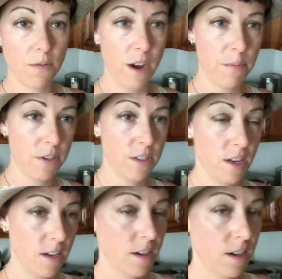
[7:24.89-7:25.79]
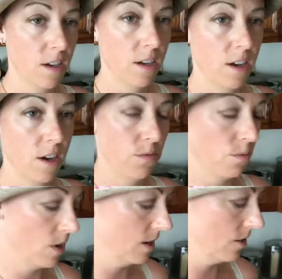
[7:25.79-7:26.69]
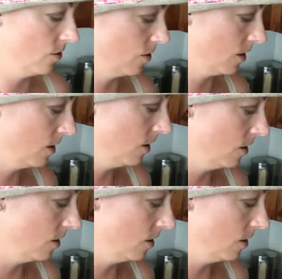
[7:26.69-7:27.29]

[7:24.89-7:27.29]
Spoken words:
5% of what your